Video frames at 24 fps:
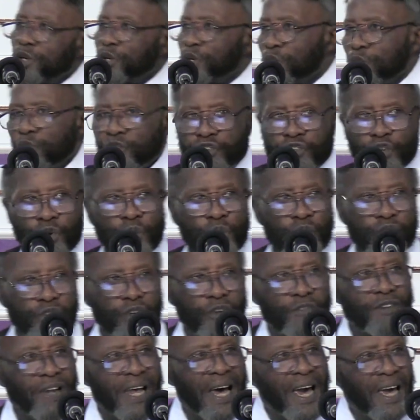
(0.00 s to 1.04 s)
to your
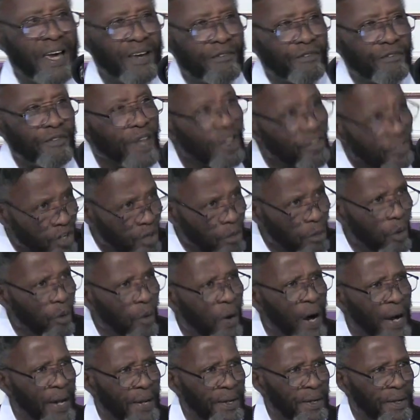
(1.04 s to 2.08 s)
source of life. That's
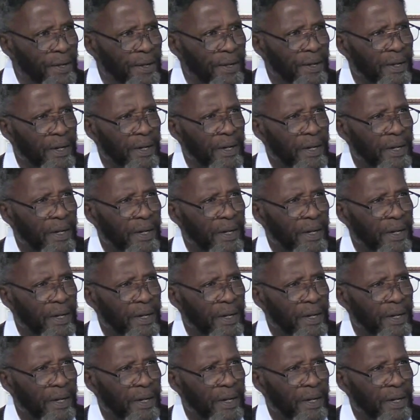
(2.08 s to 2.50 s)
number one.